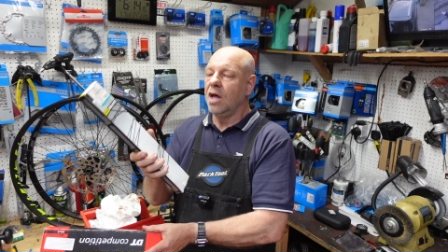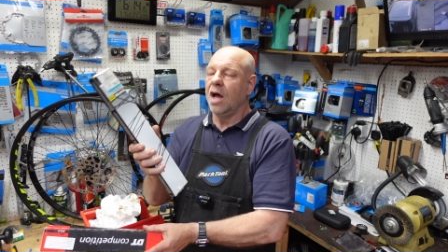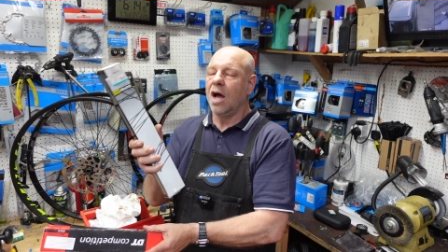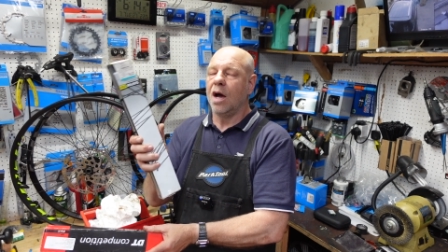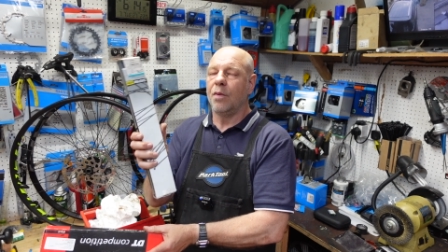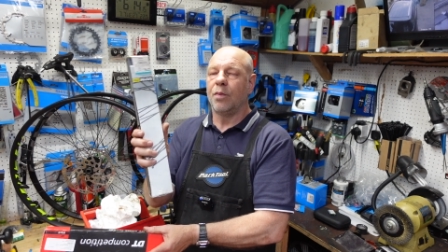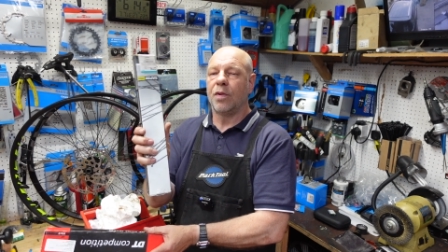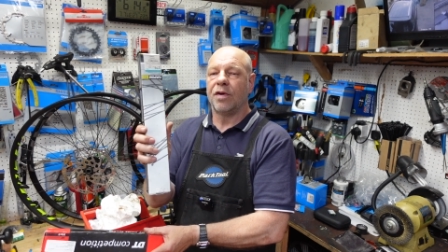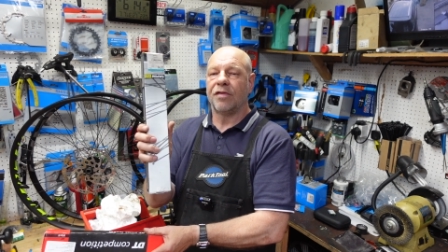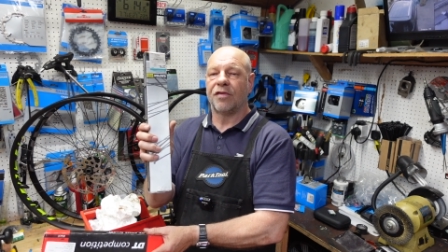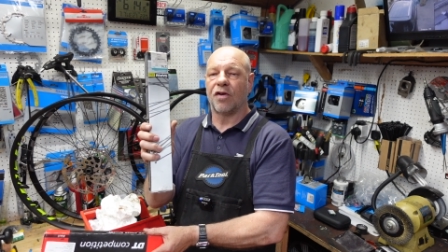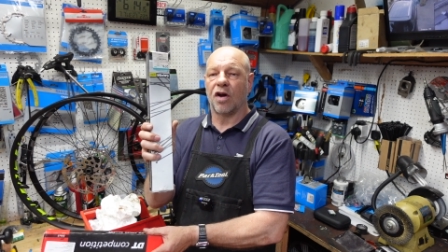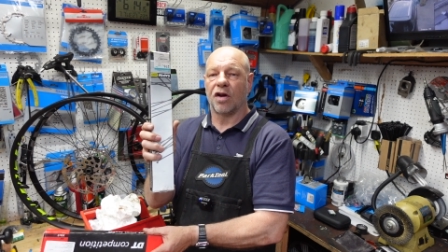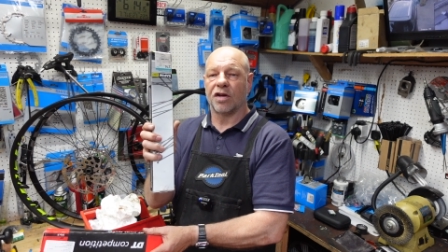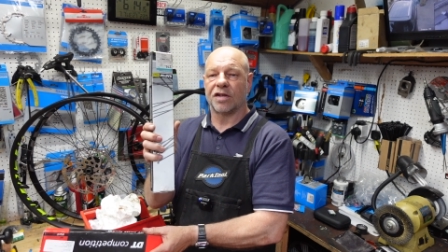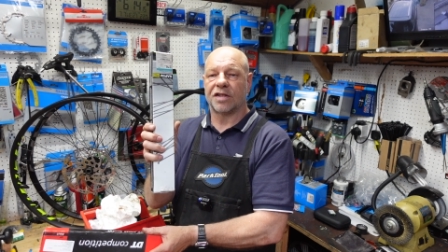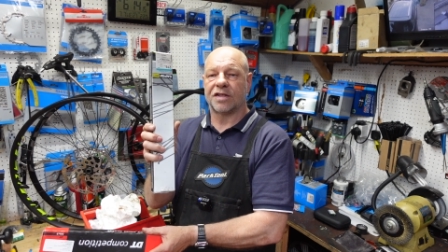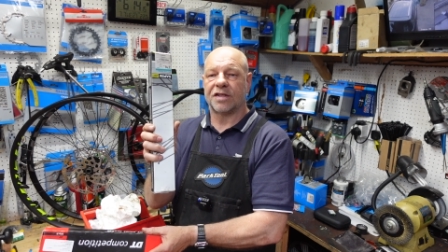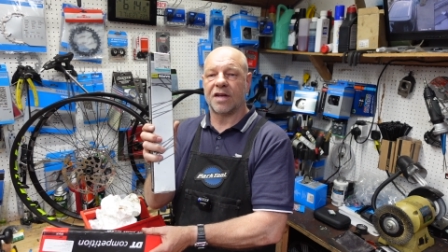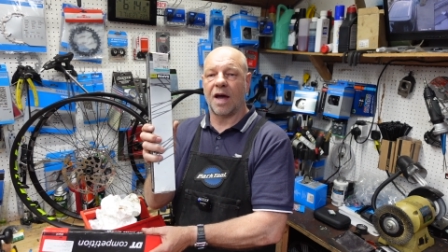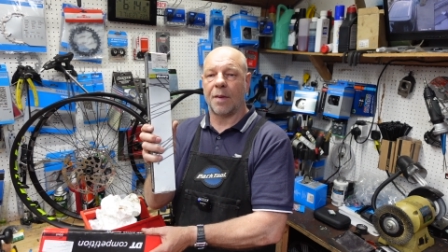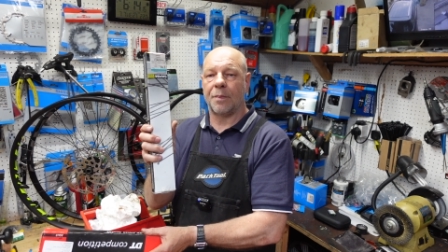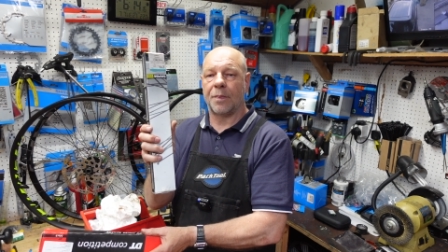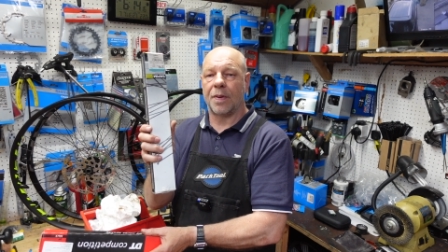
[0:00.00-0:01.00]
and we've got
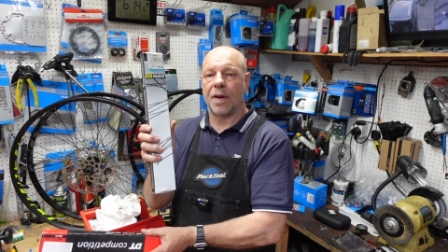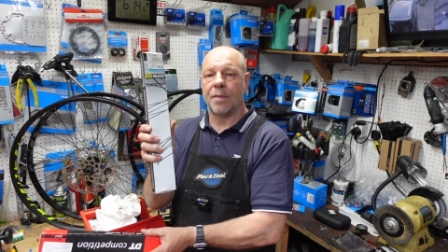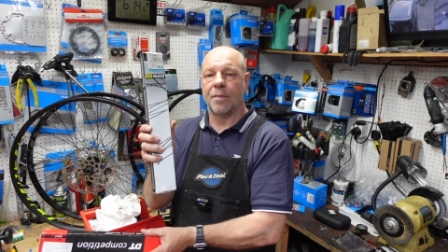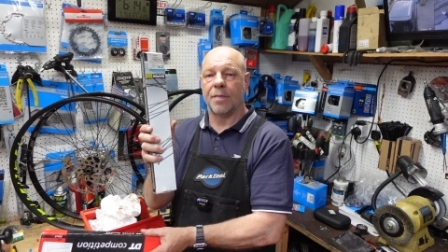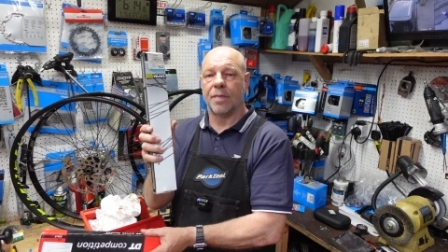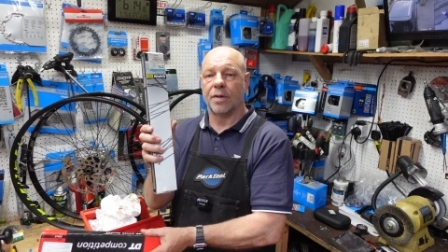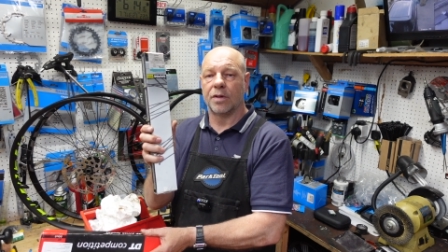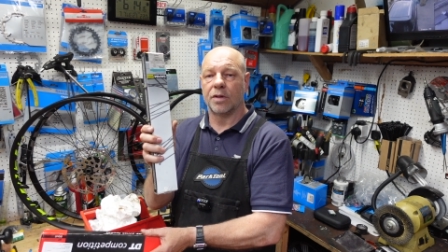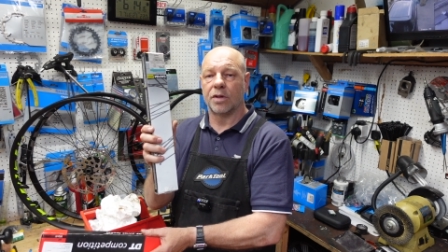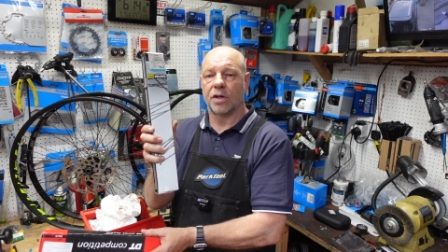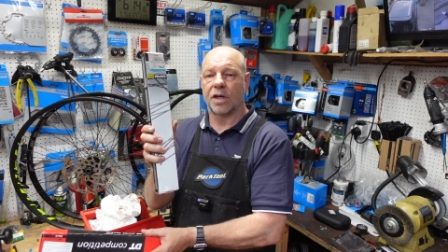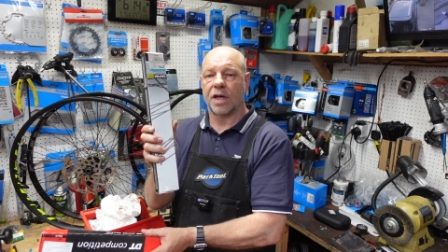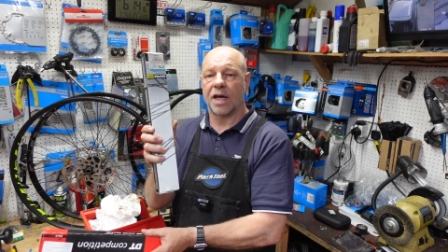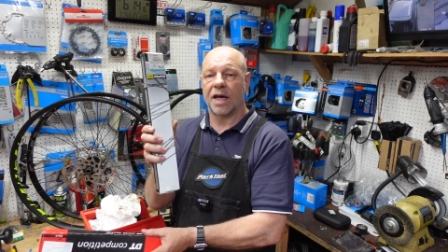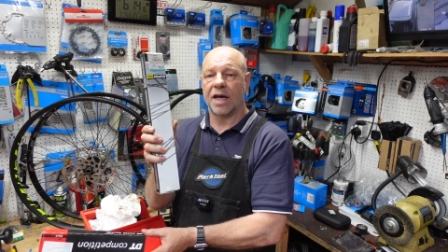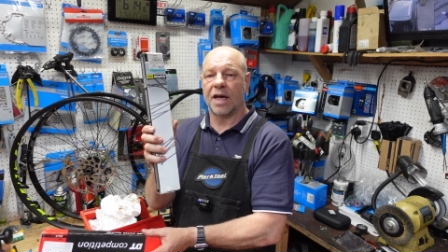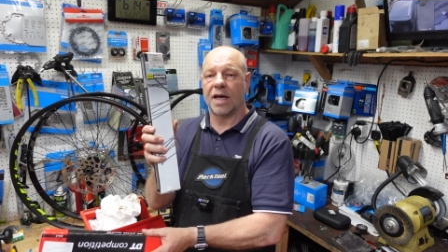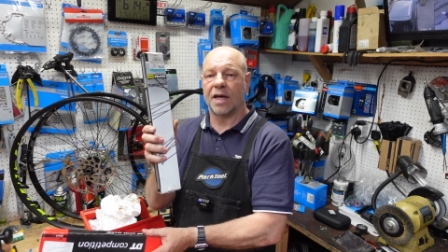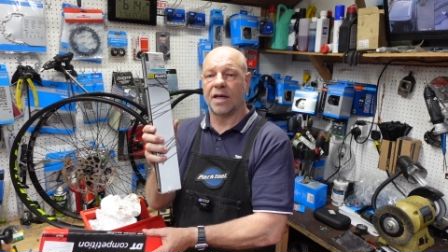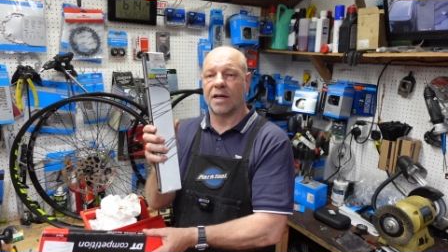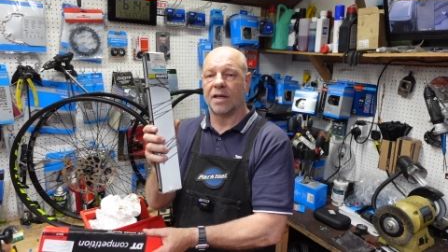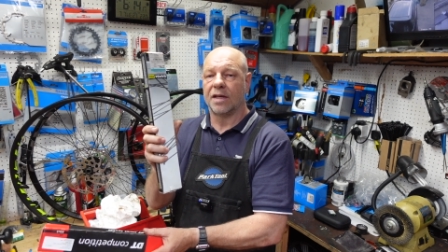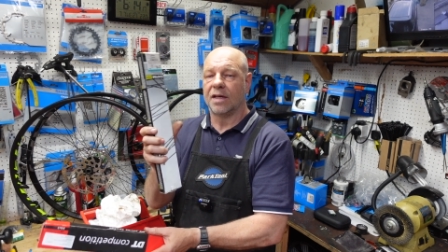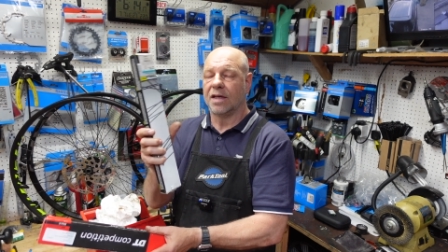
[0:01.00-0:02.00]
Sapim,
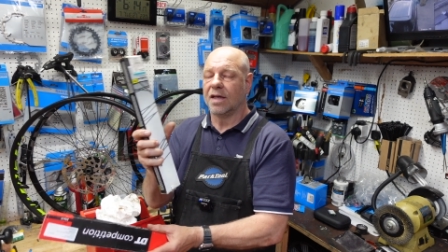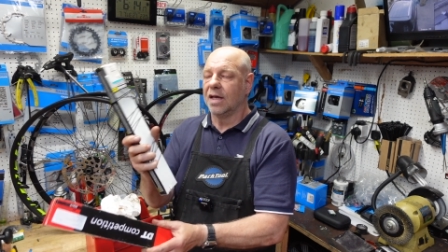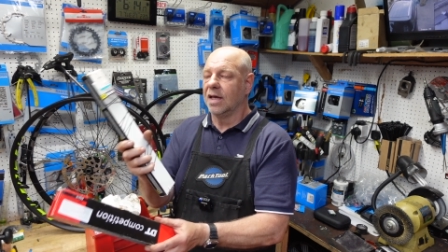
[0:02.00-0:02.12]
okay?